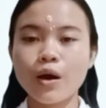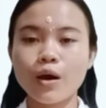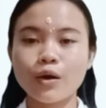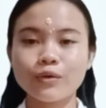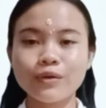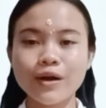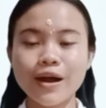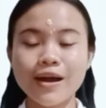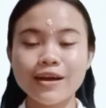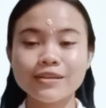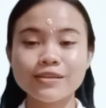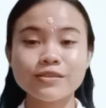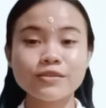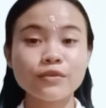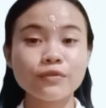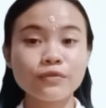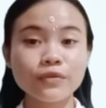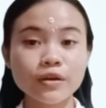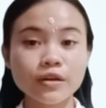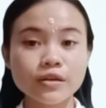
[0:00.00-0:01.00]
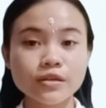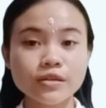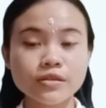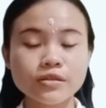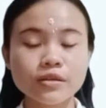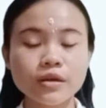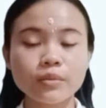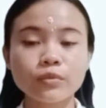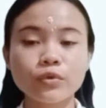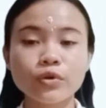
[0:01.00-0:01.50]
Alright, so
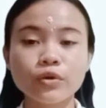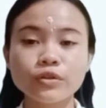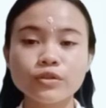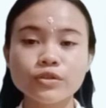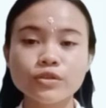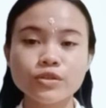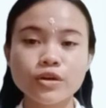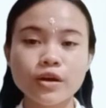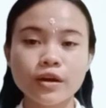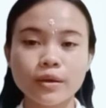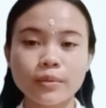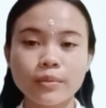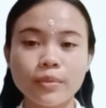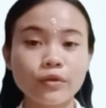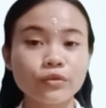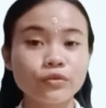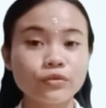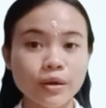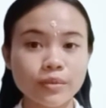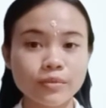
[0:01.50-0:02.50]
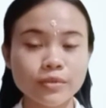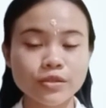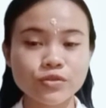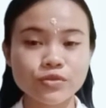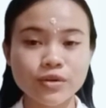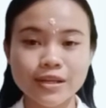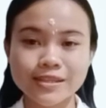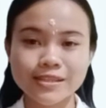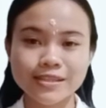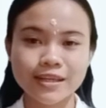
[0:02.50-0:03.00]
first I'm going to talk about grammar
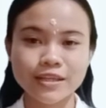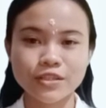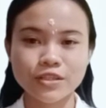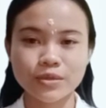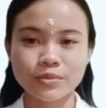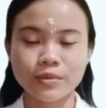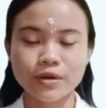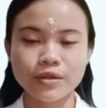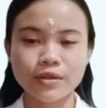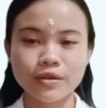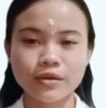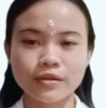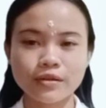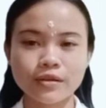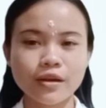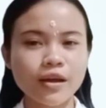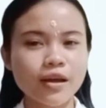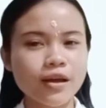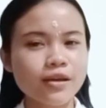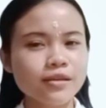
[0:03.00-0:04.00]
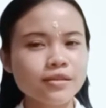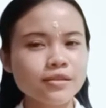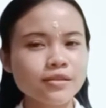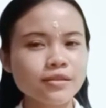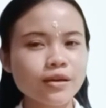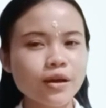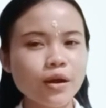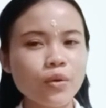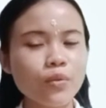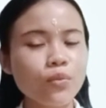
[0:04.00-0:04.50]
translation method.
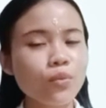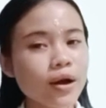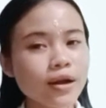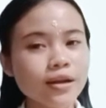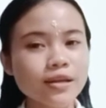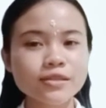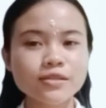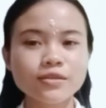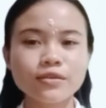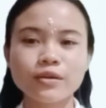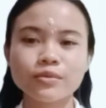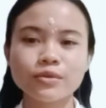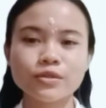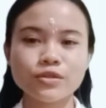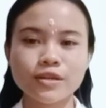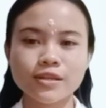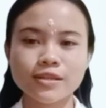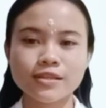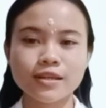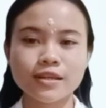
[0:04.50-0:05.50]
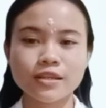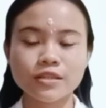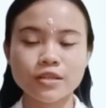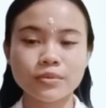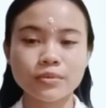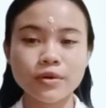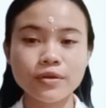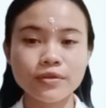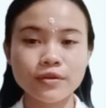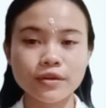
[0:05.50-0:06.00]
So what is grammar
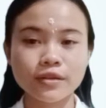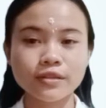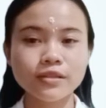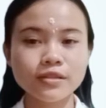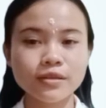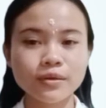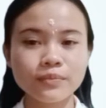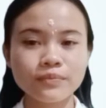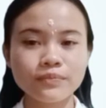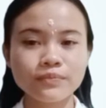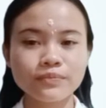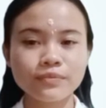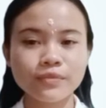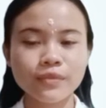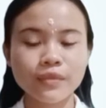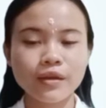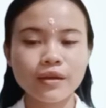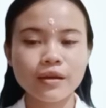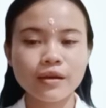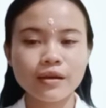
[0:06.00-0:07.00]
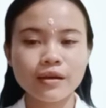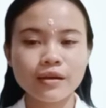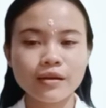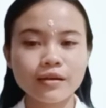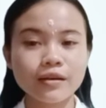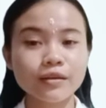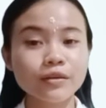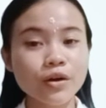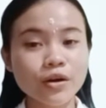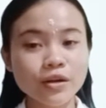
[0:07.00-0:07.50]
translation method?
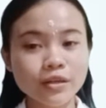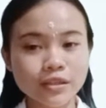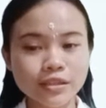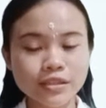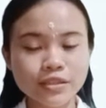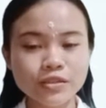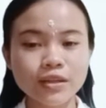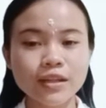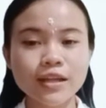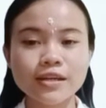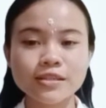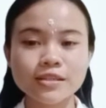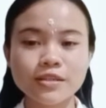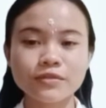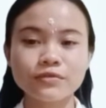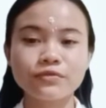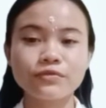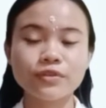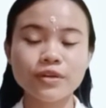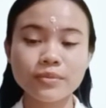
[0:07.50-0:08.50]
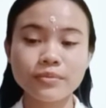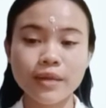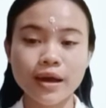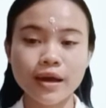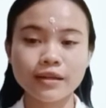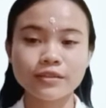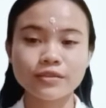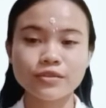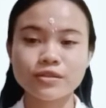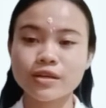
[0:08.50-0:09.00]
According to Larson
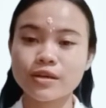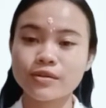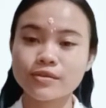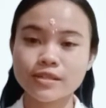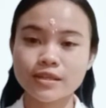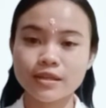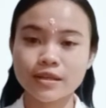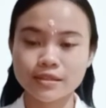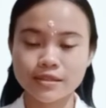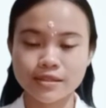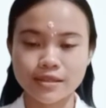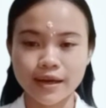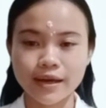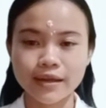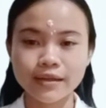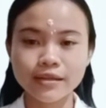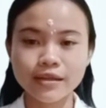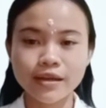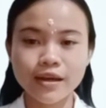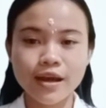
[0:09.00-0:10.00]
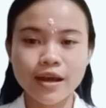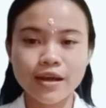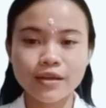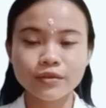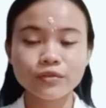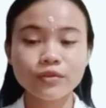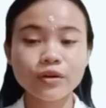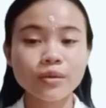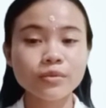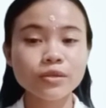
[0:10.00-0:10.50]
Freeman 2010,
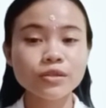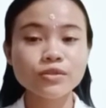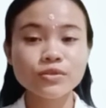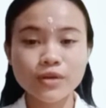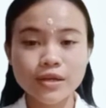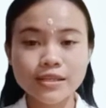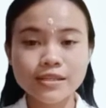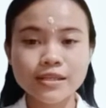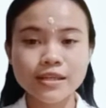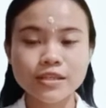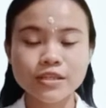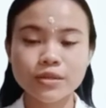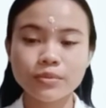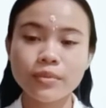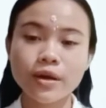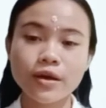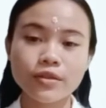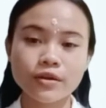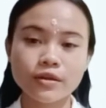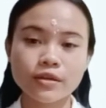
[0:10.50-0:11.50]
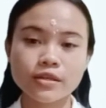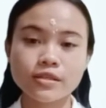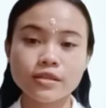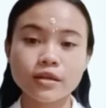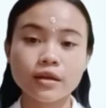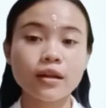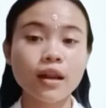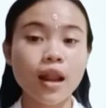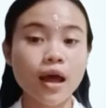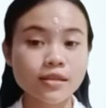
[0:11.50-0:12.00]
the grammar translation method is
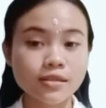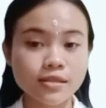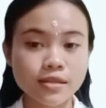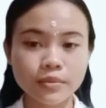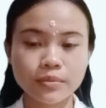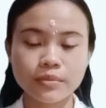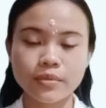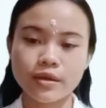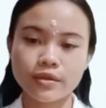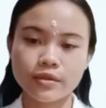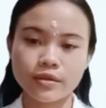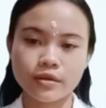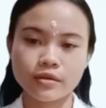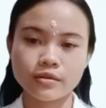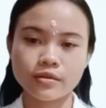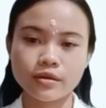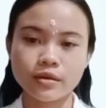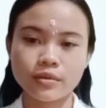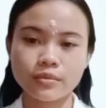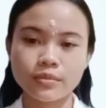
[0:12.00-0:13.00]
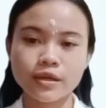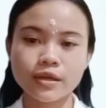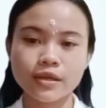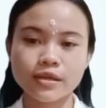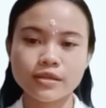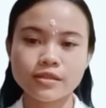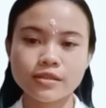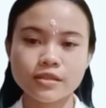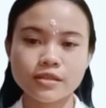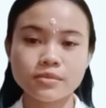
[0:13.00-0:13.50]
a classic method
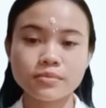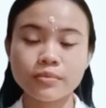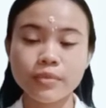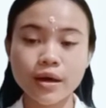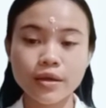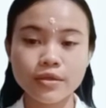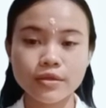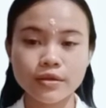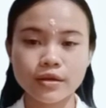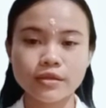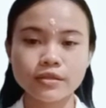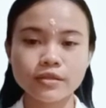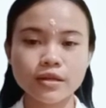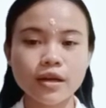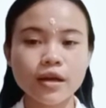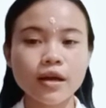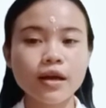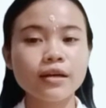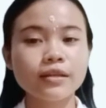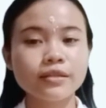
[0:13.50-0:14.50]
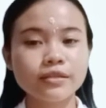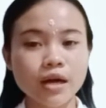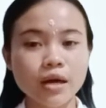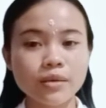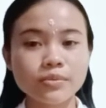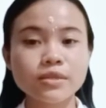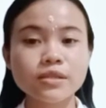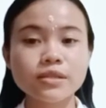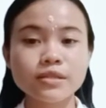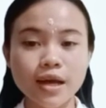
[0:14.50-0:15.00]
because this method
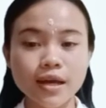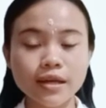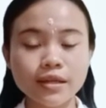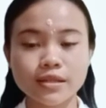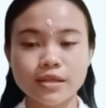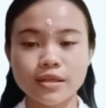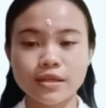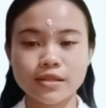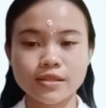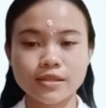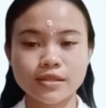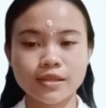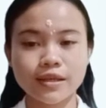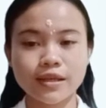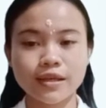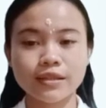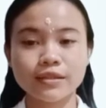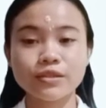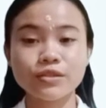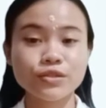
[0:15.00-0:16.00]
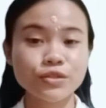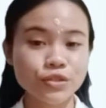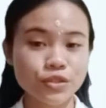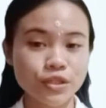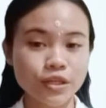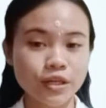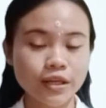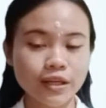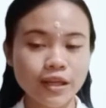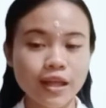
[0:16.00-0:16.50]
adopts techniques in
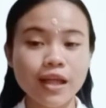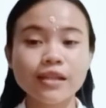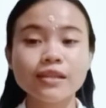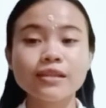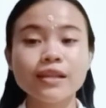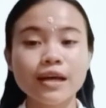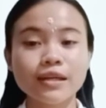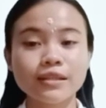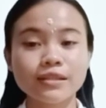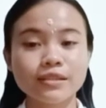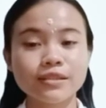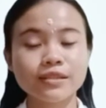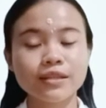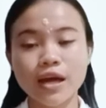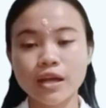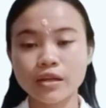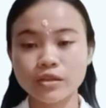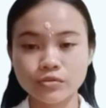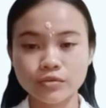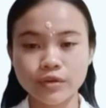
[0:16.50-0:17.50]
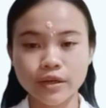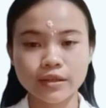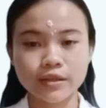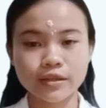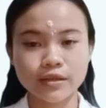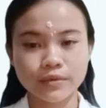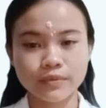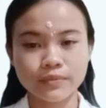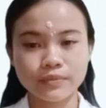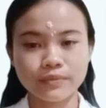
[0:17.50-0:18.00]
teaching Latin and
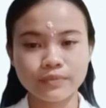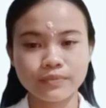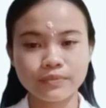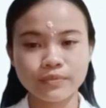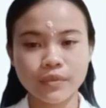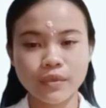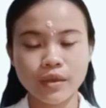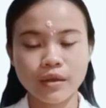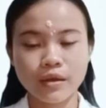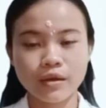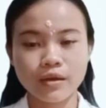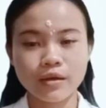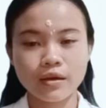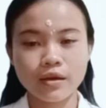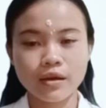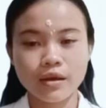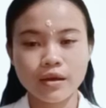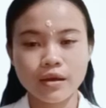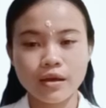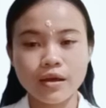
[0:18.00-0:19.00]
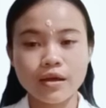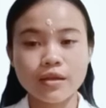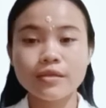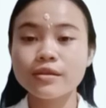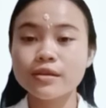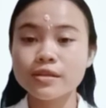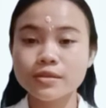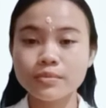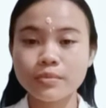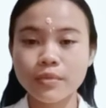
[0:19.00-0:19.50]
Greek.
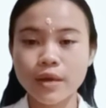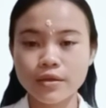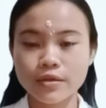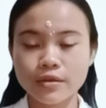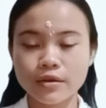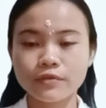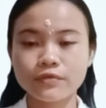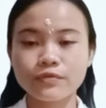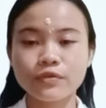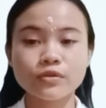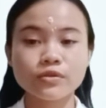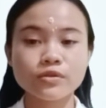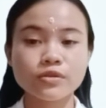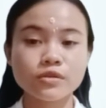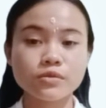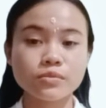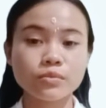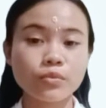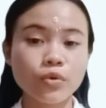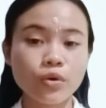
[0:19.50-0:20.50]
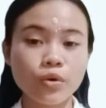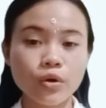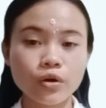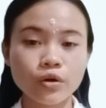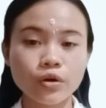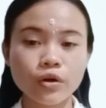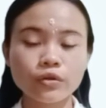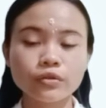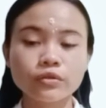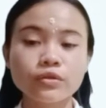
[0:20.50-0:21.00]
This method focuses
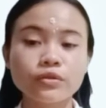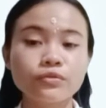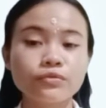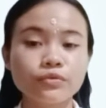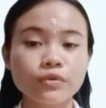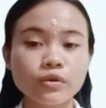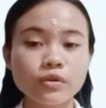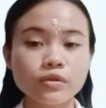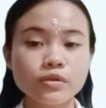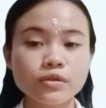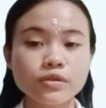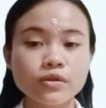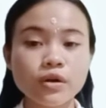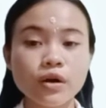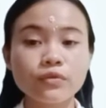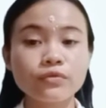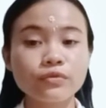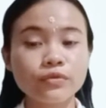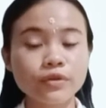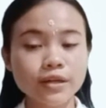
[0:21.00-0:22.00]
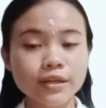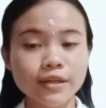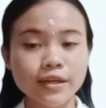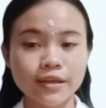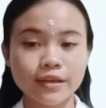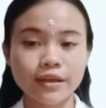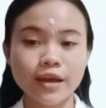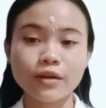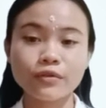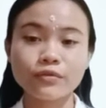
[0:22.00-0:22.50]
more on the rules of
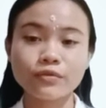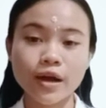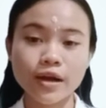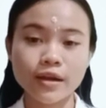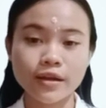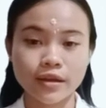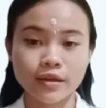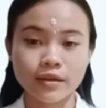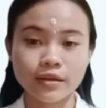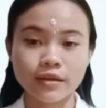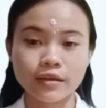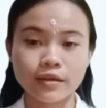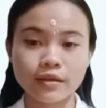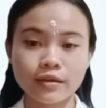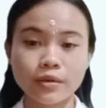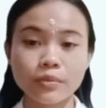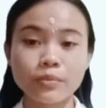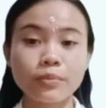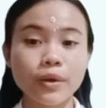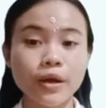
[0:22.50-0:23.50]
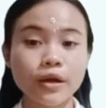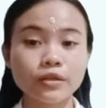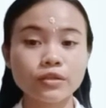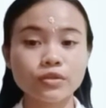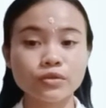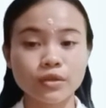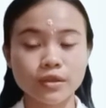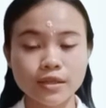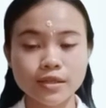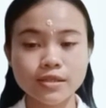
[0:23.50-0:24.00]
reading and writing compared
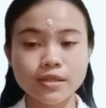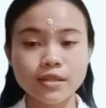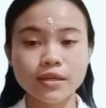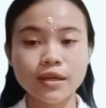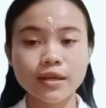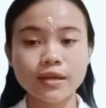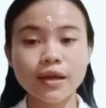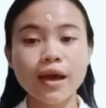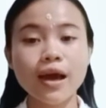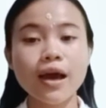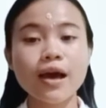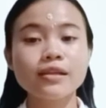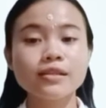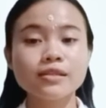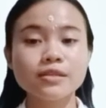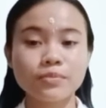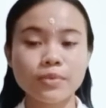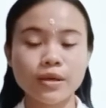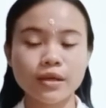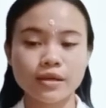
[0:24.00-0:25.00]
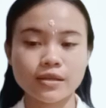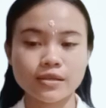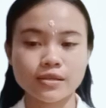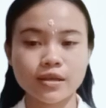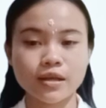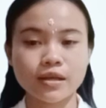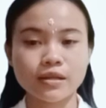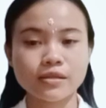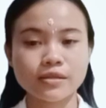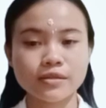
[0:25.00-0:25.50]
to listening and speaking
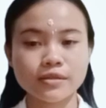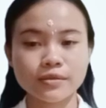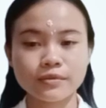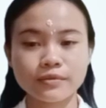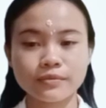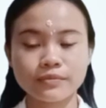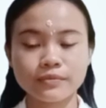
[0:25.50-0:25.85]
skills.